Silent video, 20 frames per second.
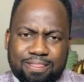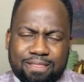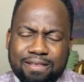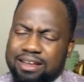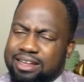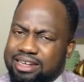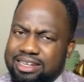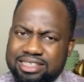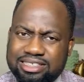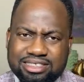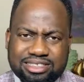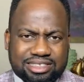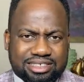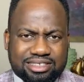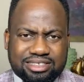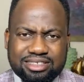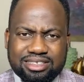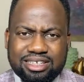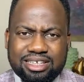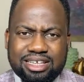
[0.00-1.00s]
Listening.
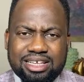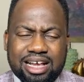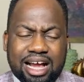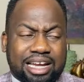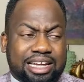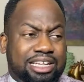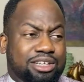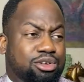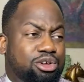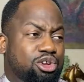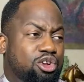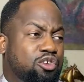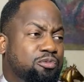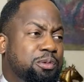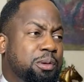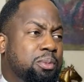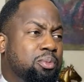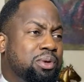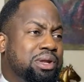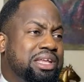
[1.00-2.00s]
And I know a lot of
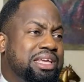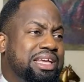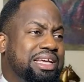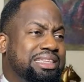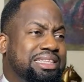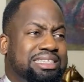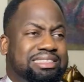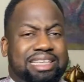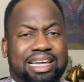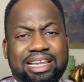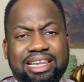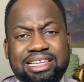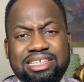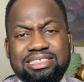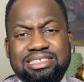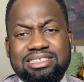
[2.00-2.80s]
people, when they hear things like listening,